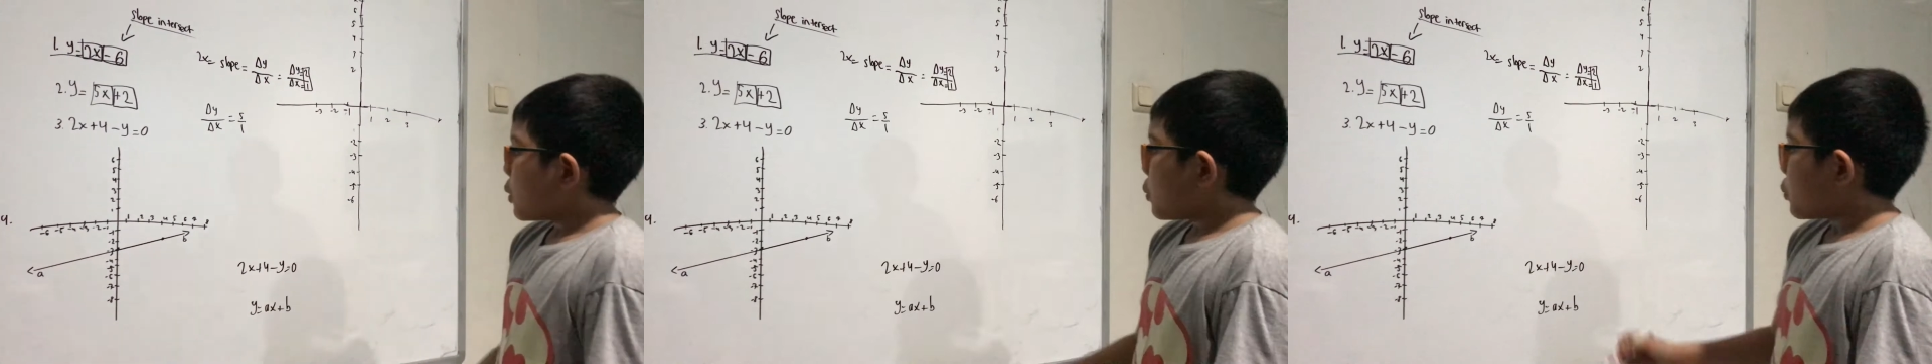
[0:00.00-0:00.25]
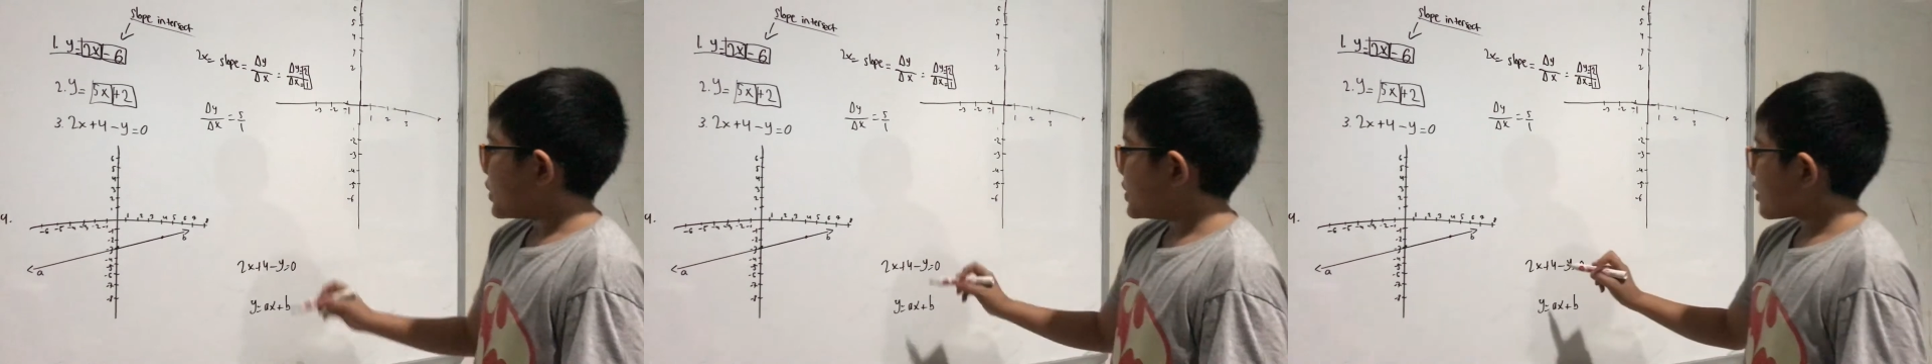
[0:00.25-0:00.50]

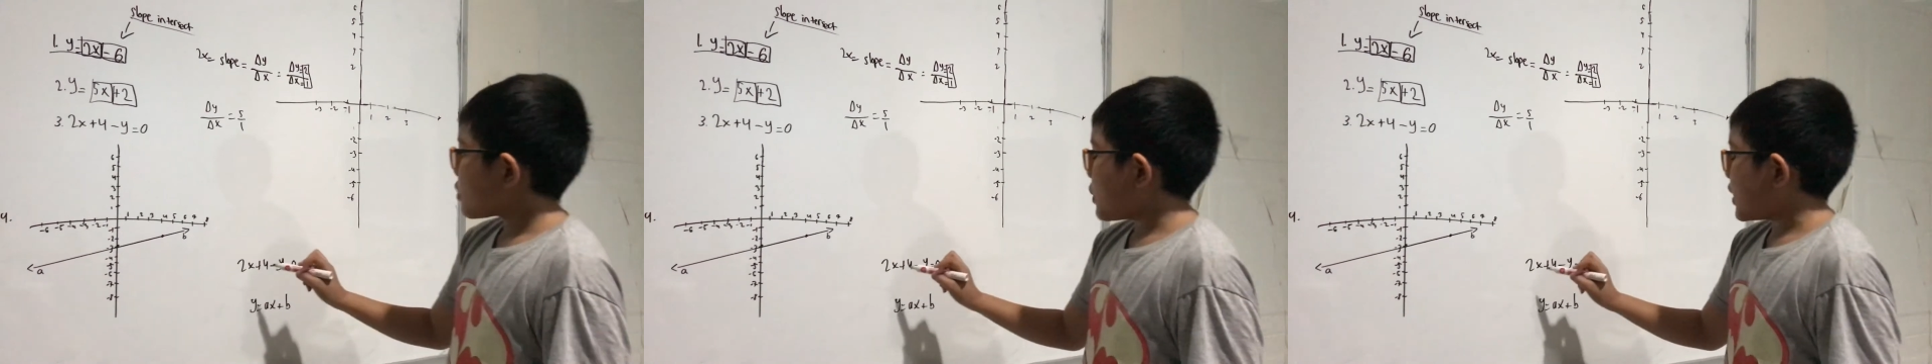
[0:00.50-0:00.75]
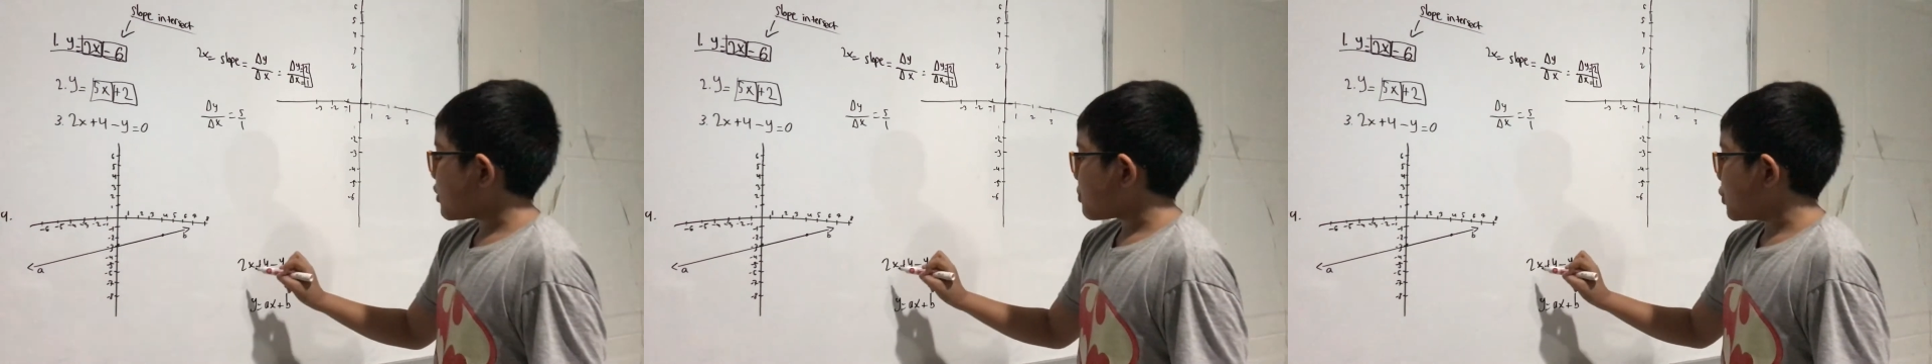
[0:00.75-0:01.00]
we just
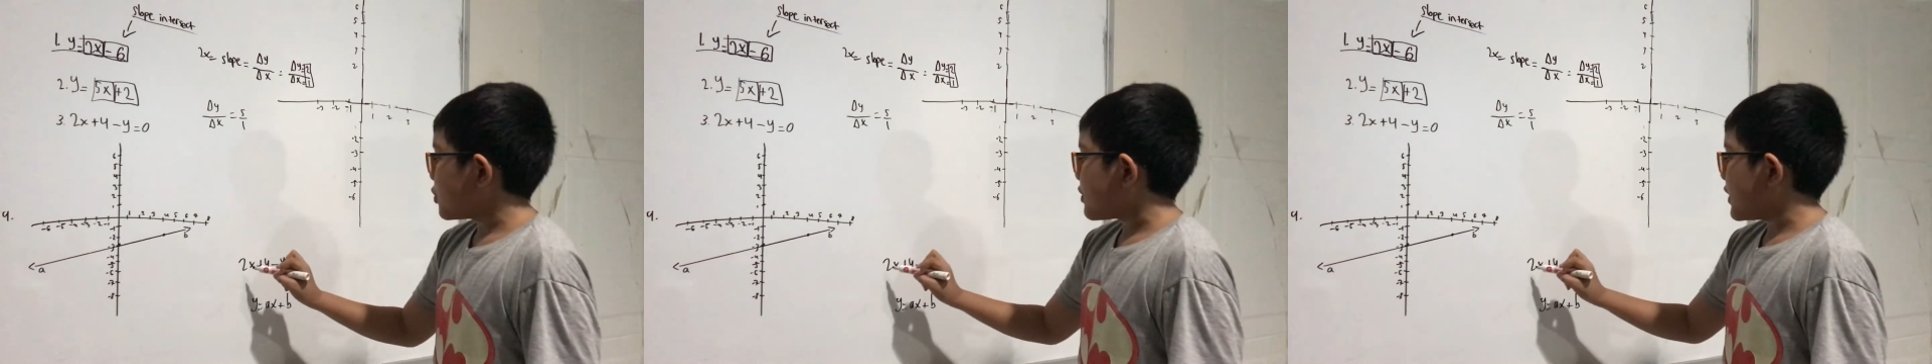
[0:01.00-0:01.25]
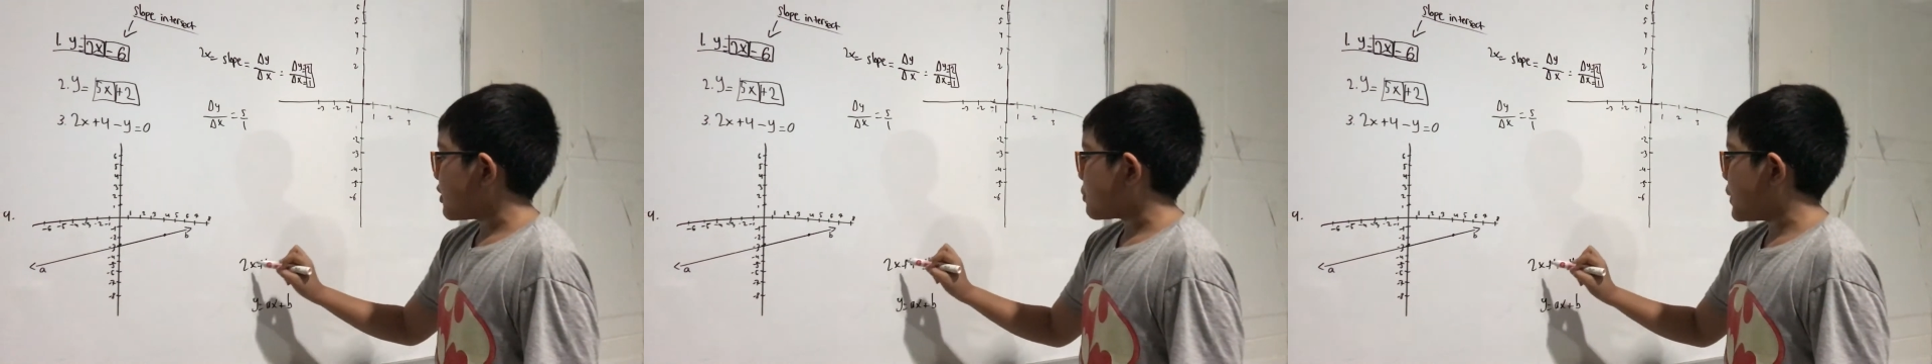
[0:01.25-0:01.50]
minus both
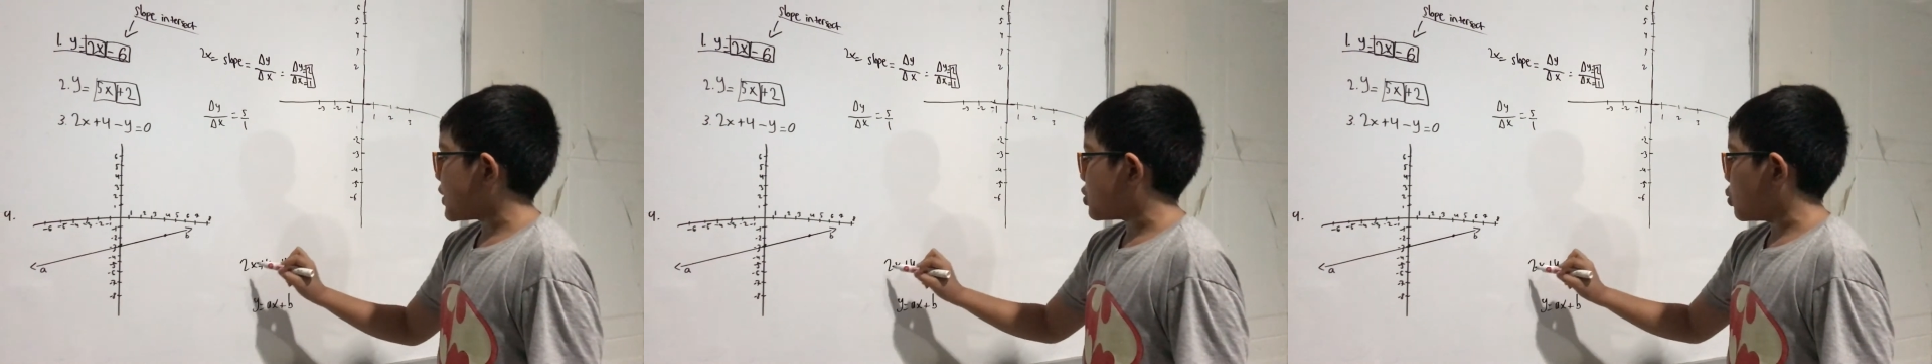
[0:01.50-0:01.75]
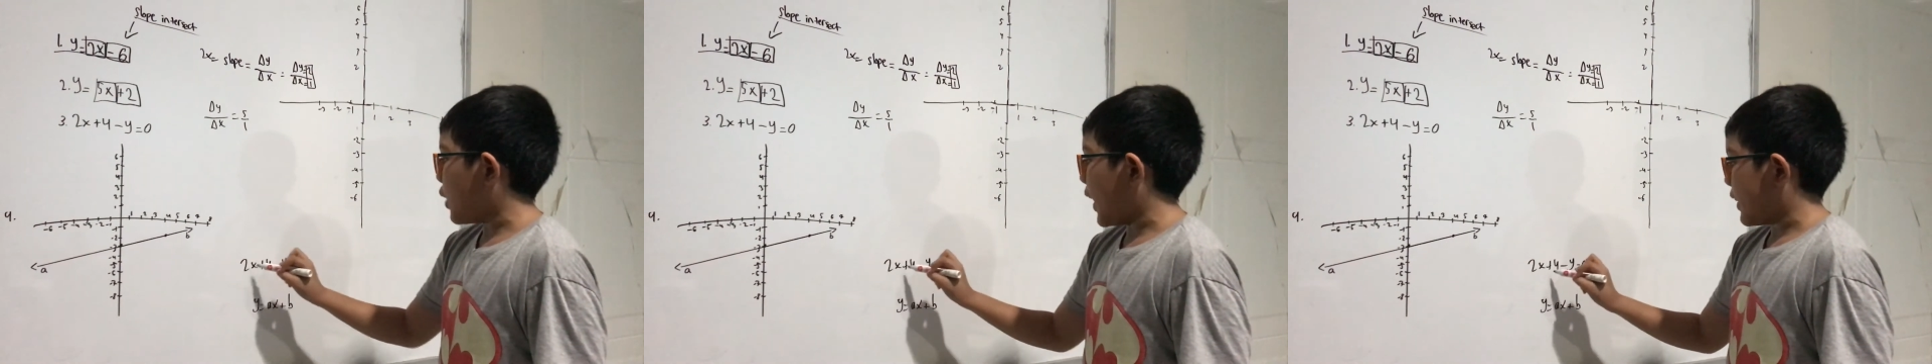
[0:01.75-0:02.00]
sides by
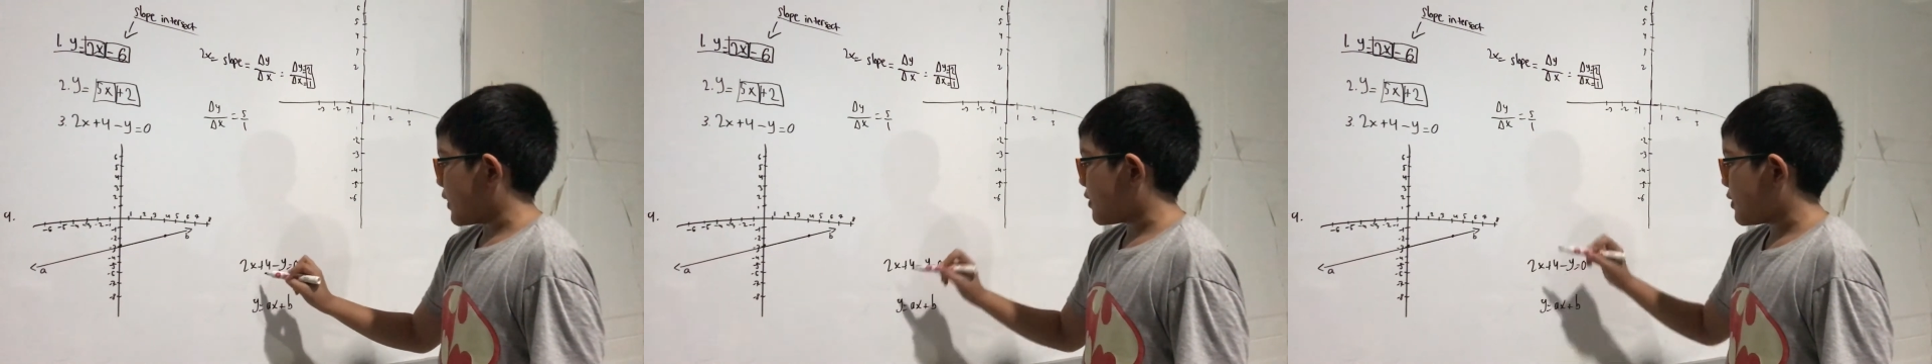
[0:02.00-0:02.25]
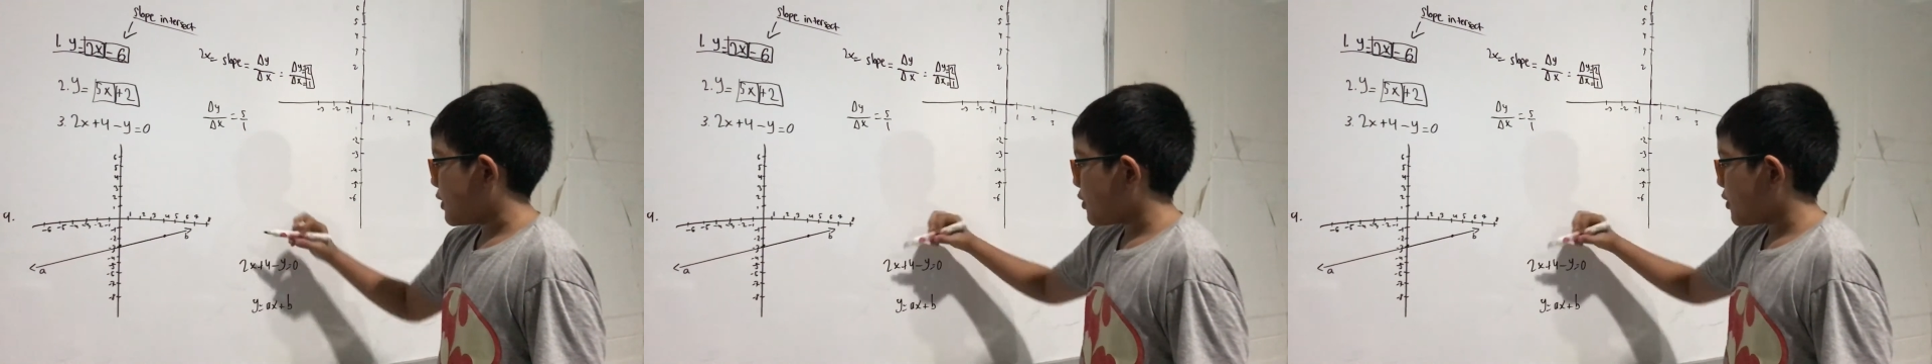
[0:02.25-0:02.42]
2x.